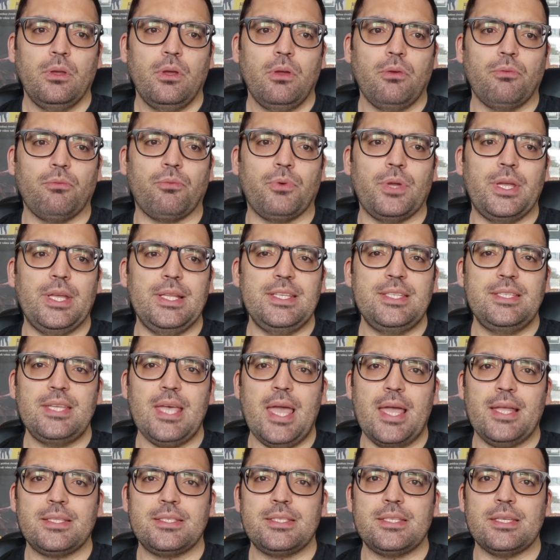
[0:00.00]
really
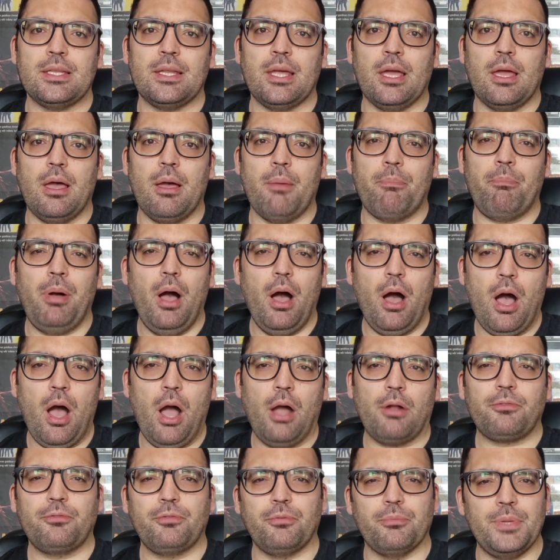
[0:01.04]
sets it
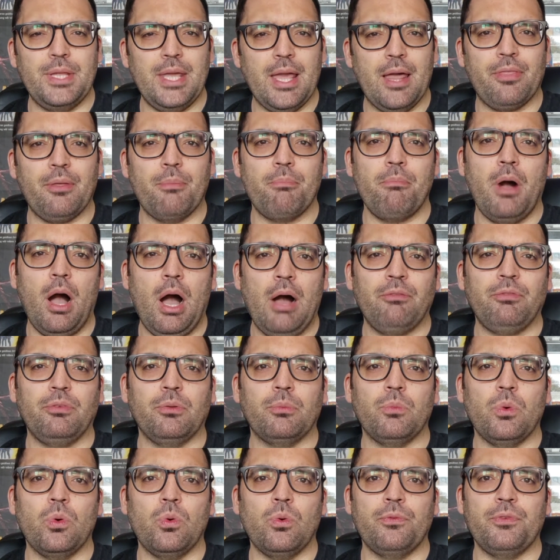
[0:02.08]
apart from the other Marvel
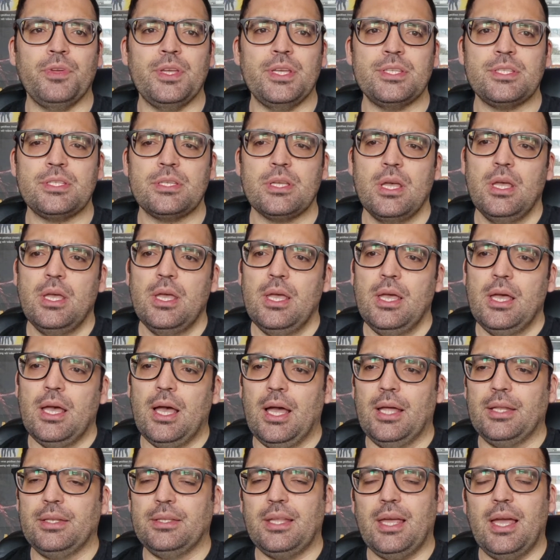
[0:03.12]
movies.
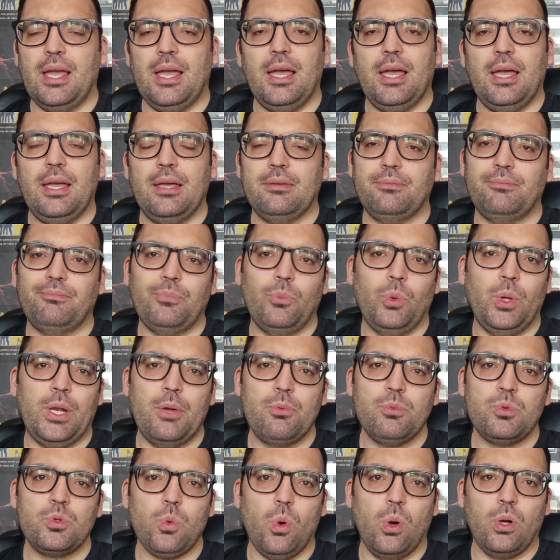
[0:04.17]
And uh, when I
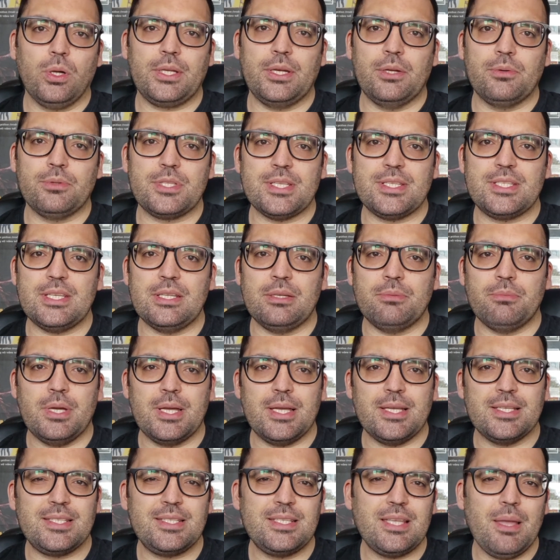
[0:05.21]
was walking out of the
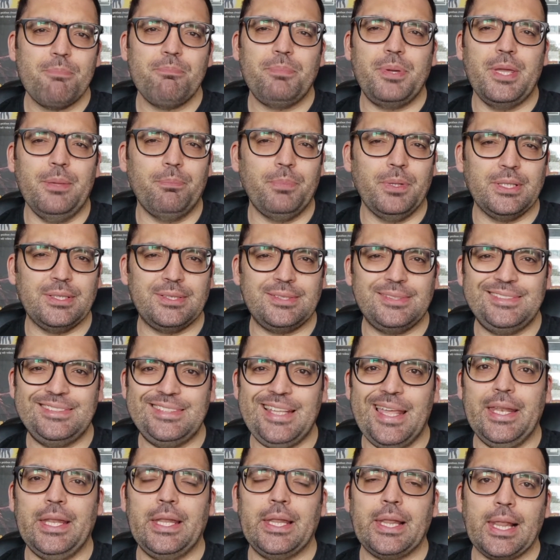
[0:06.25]
cinema, some people
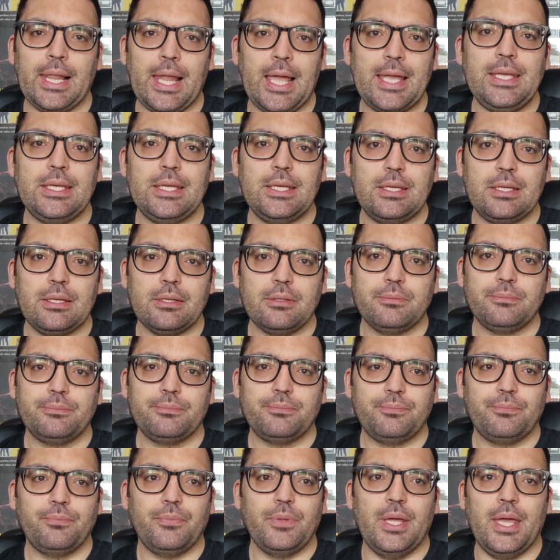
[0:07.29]
didn't like
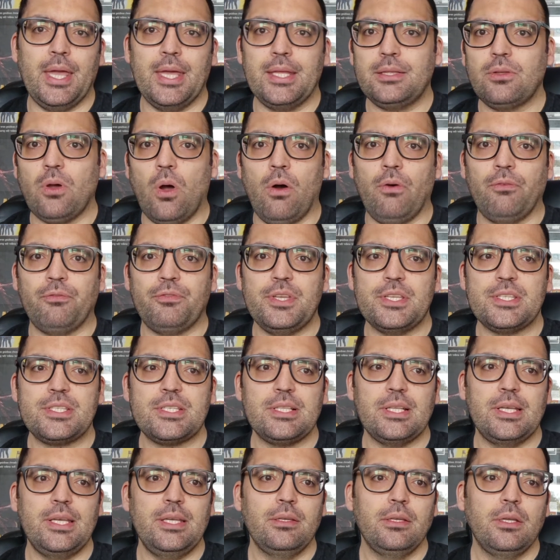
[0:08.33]
it,
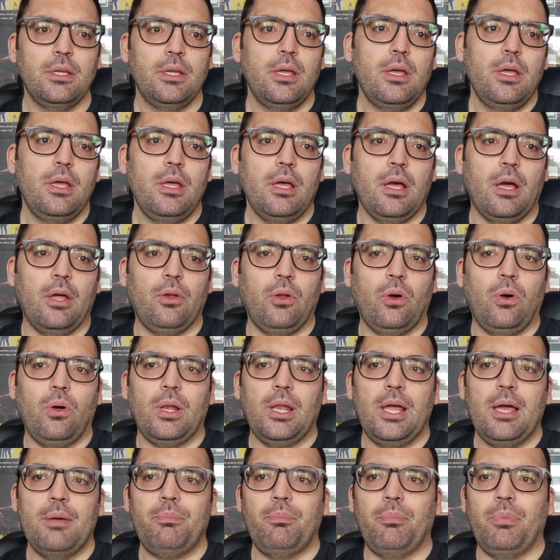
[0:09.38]
obviously, and all
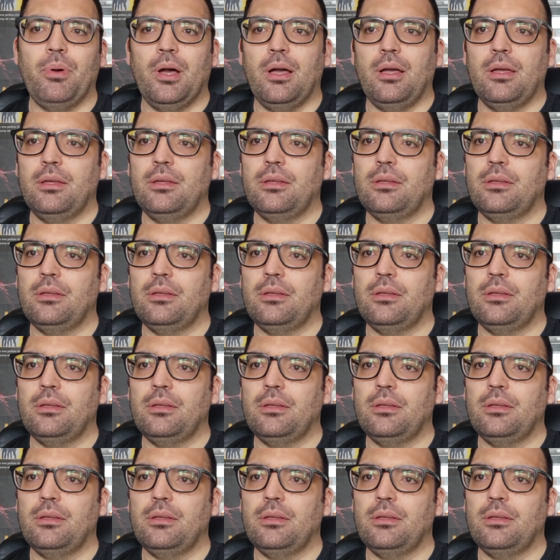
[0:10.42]
that. But